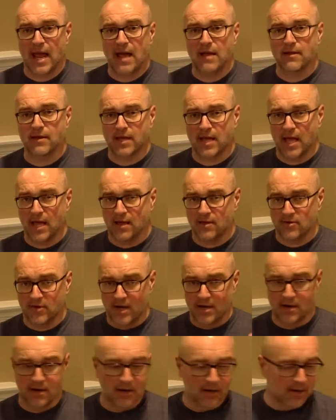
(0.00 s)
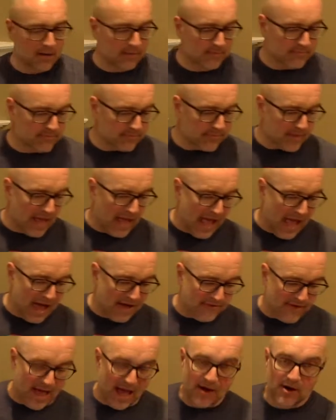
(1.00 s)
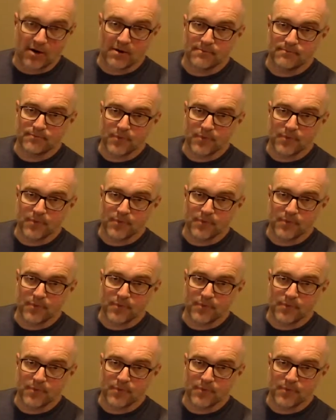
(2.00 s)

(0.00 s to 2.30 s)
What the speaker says: helicase, then have at it.